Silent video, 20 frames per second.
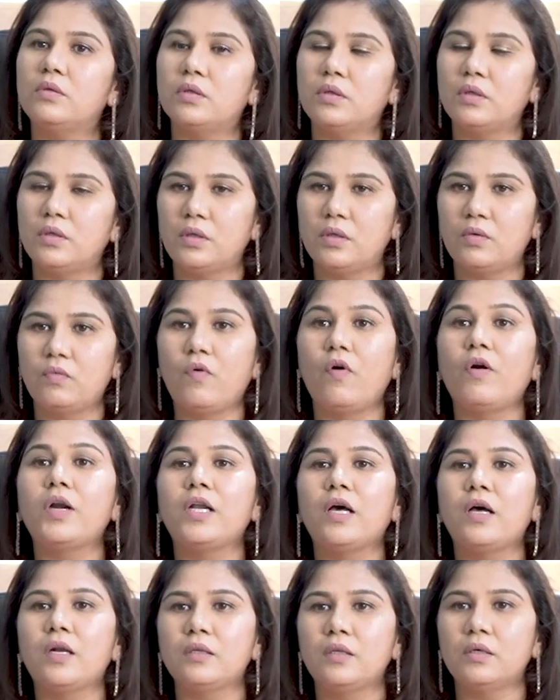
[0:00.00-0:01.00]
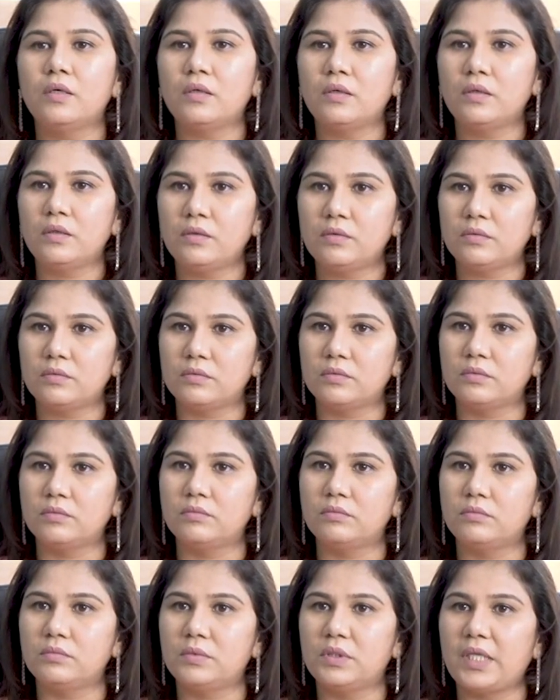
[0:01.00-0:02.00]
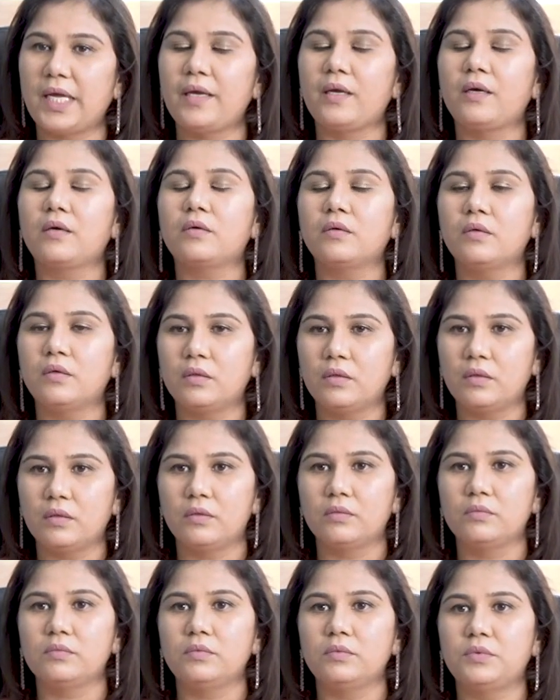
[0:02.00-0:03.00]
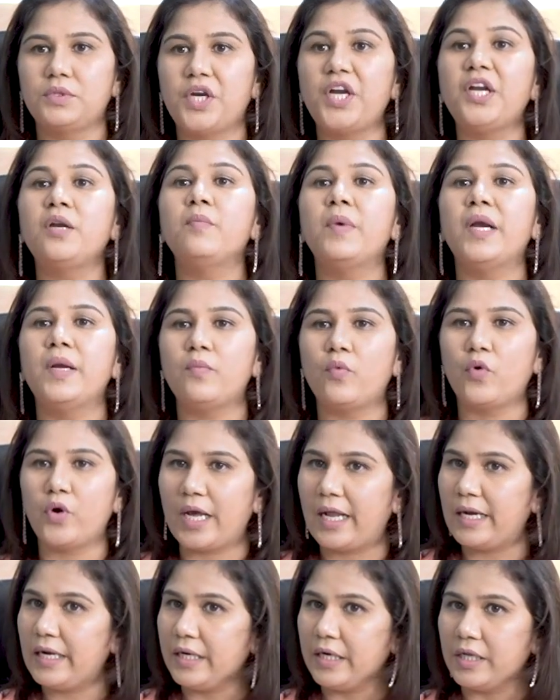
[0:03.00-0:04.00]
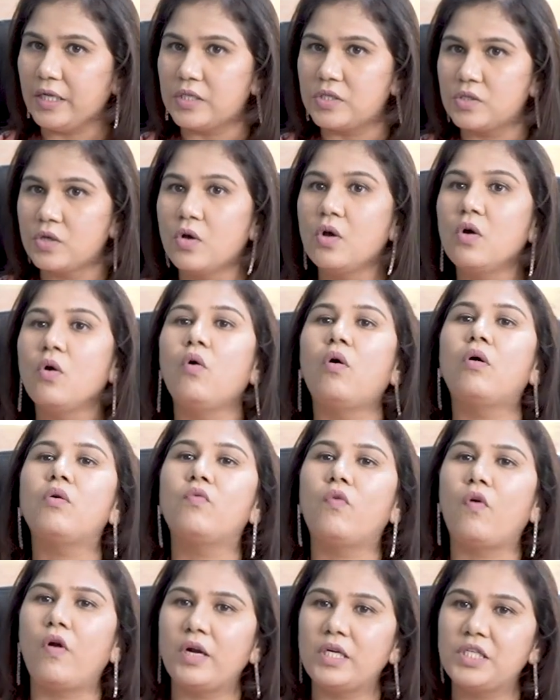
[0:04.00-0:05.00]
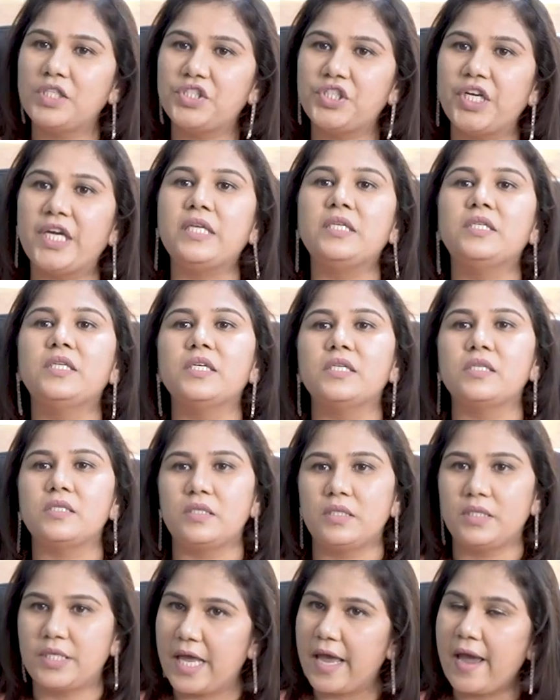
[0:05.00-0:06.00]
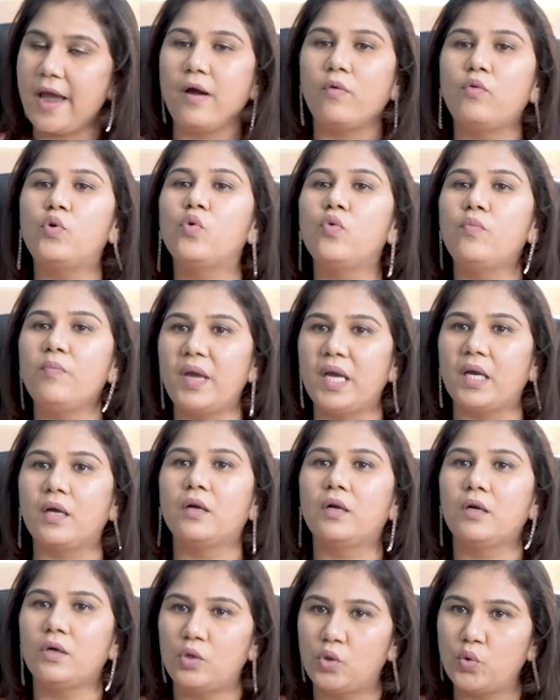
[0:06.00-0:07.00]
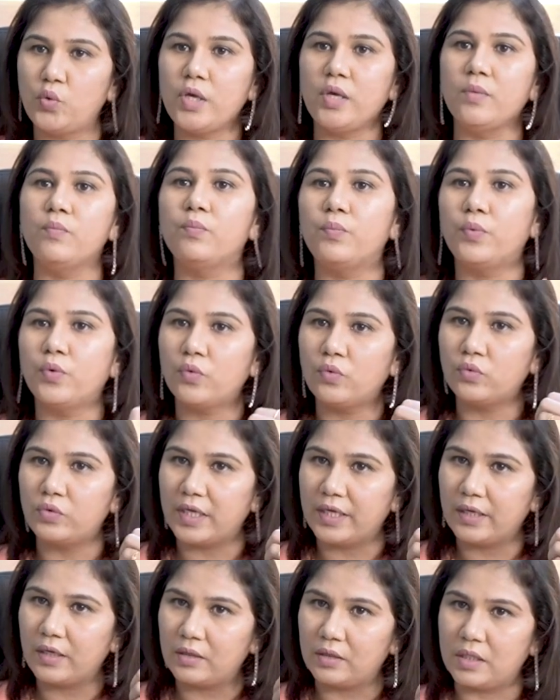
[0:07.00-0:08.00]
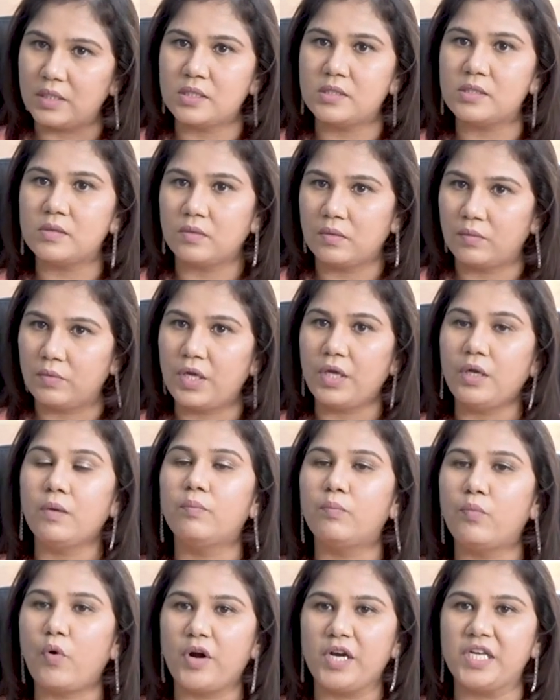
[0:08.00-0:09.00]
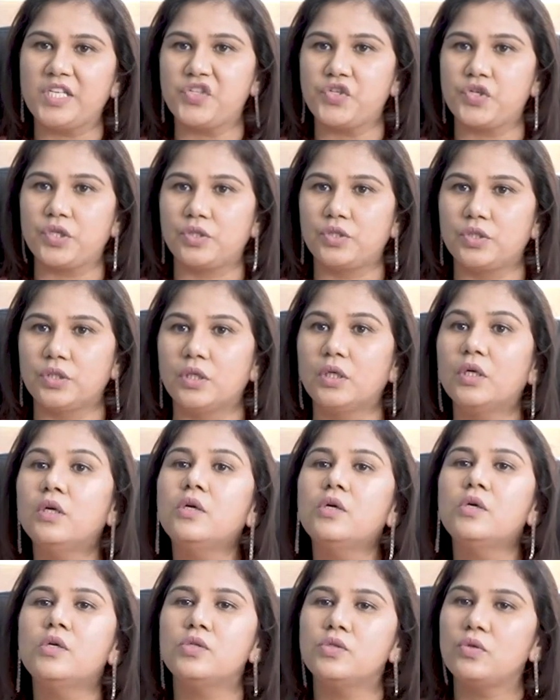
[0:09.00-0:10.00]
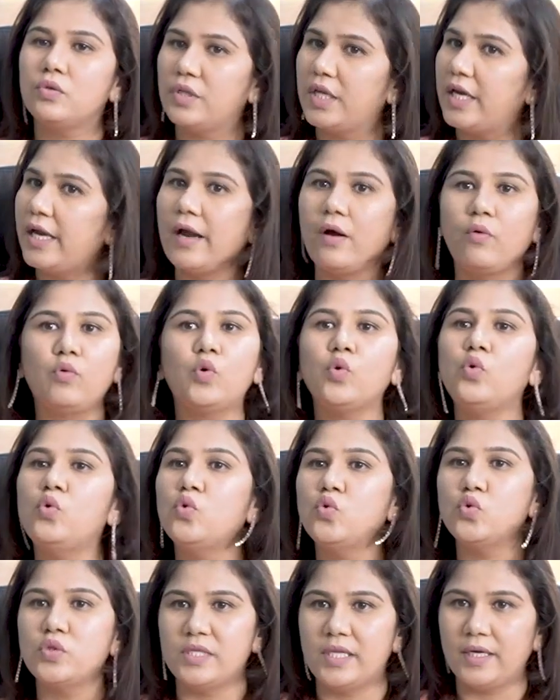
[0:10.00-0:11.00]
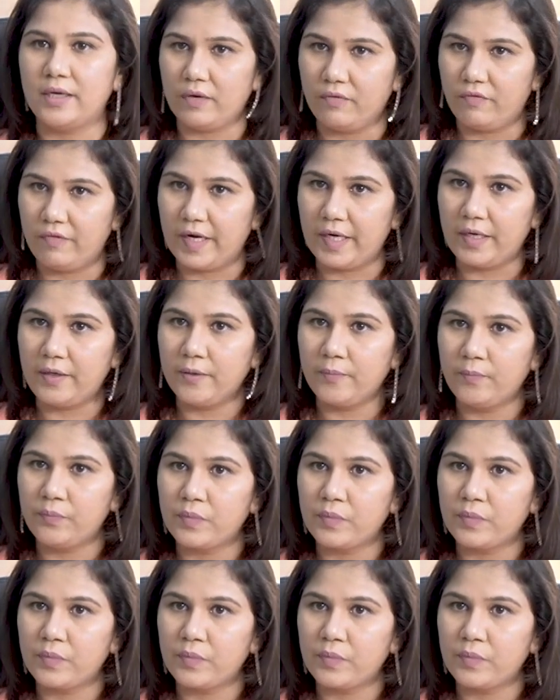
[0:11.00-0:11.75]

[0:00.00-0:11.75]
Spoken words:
What are the treatment modalities, or what changes they have to make to improve their this body structure? So they have to lose their weight.